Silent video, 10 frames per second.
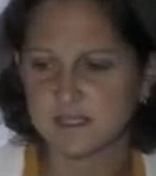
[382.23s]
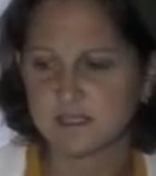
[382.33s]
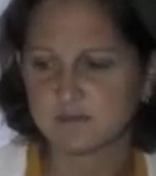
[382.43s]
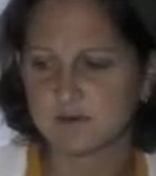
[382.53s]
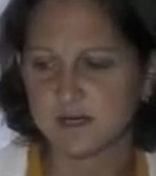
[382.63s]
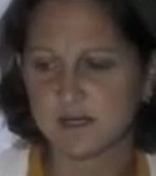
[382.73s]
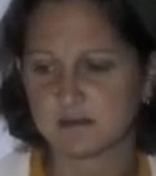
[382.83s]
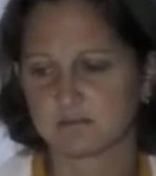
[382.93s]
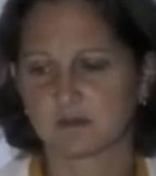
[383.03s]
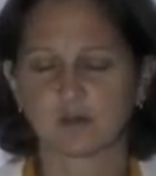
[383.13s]
were
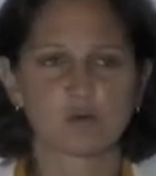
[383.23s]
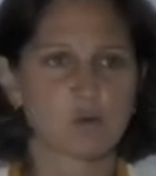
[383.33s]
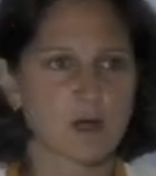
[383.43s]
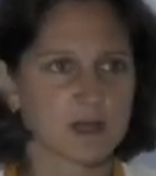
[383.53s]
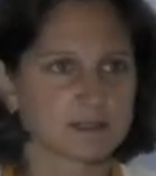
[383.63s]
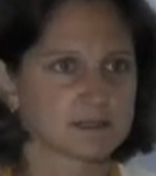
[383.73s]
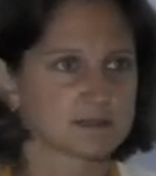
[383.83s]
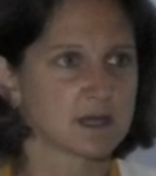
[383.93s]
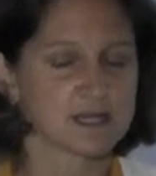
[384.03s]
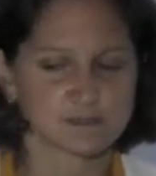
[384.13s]
quite
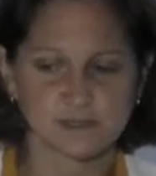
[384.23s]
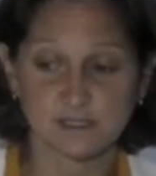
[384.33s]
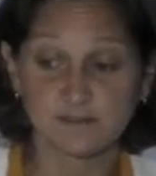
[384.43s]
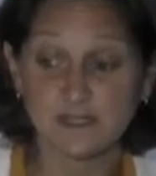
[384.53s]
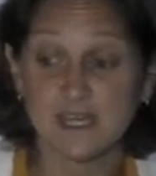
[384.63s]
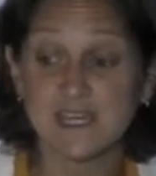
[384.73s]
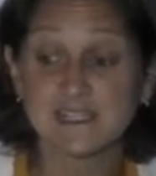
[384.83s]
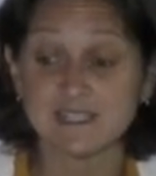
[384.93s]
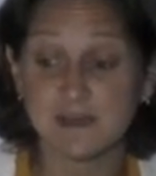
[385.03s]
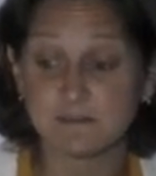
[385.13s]
aspecific,
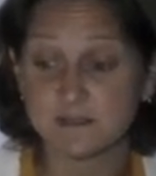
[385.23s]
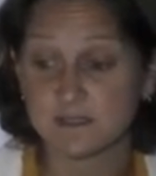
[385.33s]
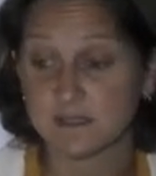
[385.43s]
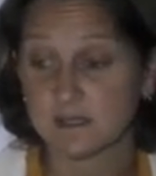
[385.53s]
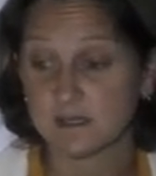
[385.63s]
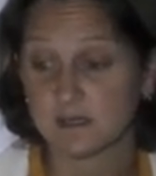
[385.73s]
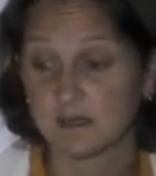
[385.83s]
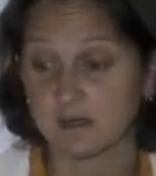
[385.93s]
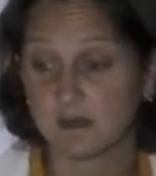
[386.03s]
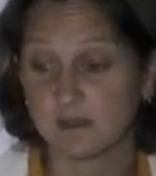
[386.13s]
except
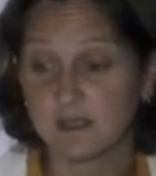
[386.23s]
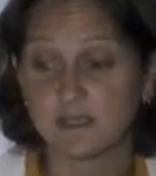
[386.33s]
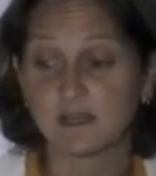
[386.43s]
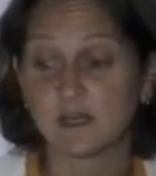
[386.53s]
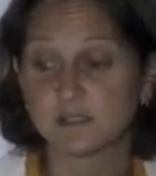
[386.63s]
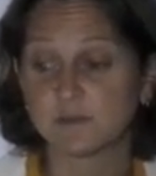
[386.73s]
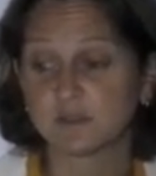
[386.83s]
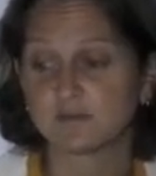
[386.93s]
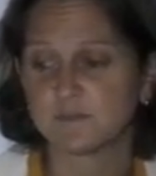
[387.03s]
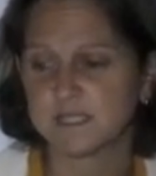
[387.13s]
the enlargement
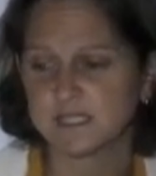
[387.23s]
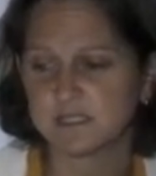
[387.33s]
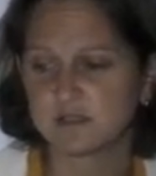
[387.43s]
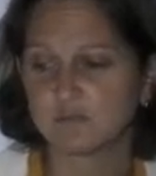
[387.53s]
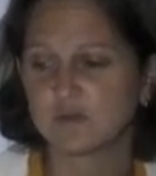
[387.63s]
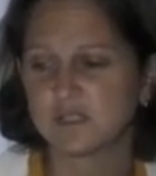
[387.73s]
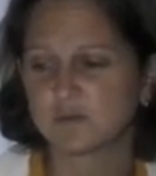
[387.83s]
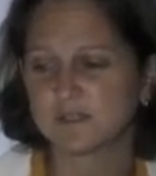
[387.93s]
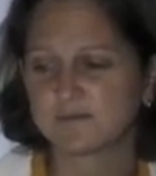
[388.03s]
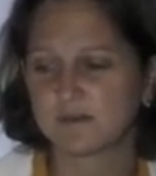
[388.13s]
of mediastinum, which
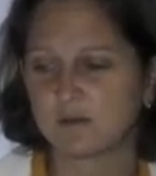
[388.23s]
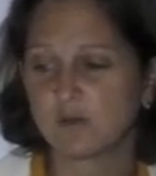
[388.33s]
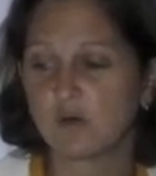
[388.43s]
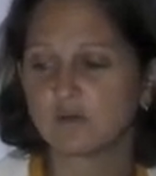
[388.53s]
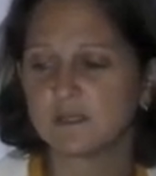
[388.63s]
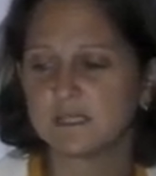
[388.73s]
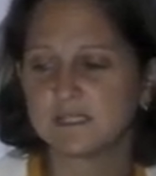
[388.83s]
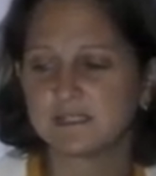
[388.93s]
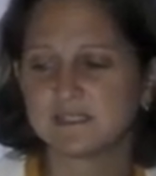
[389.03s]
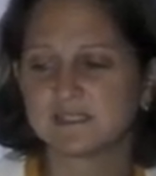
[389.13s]
was found only
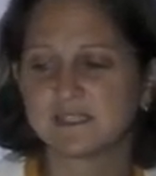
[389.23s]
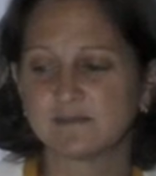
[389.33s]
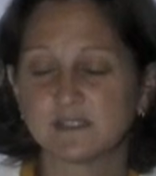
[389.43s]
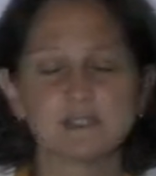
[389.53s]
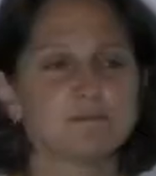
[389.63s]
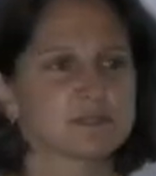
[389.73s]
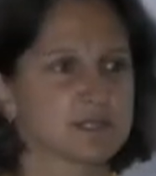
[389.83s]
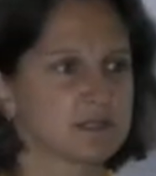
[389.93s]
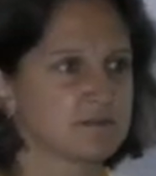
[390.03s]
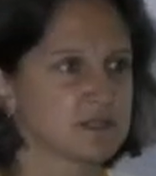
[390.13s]
in
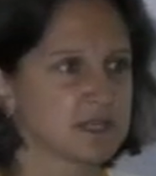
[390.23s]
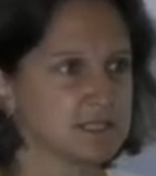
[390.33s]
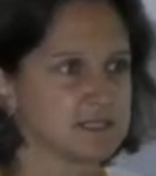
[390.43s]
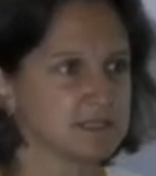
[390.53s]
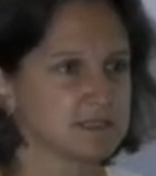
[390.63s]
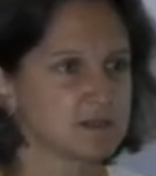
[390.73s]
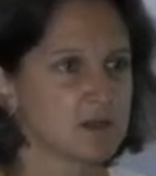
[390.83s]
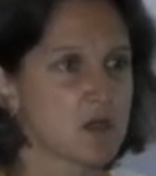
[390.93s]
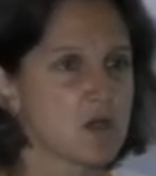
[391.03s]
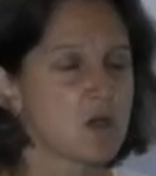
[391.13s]
17% of the cases,
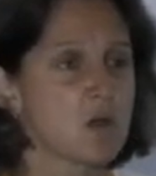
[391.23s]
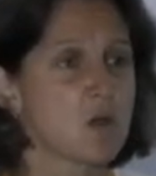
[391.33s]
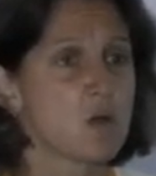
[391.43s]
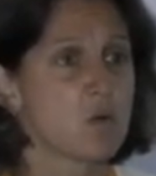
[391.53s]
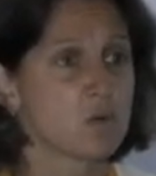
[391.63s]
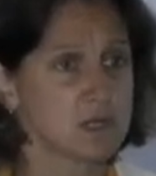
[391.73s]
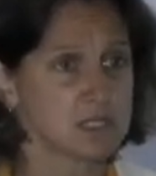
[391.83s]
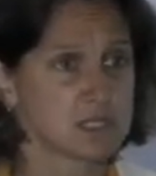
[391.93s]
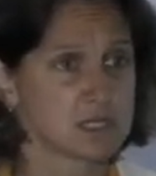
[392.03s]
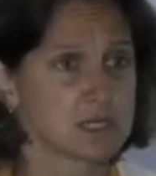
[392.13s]

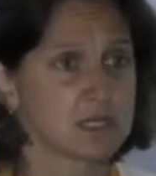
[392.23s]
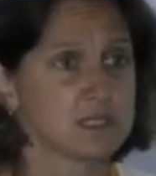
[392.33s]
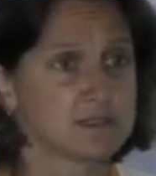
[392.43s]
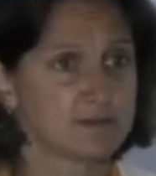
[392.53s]
which is very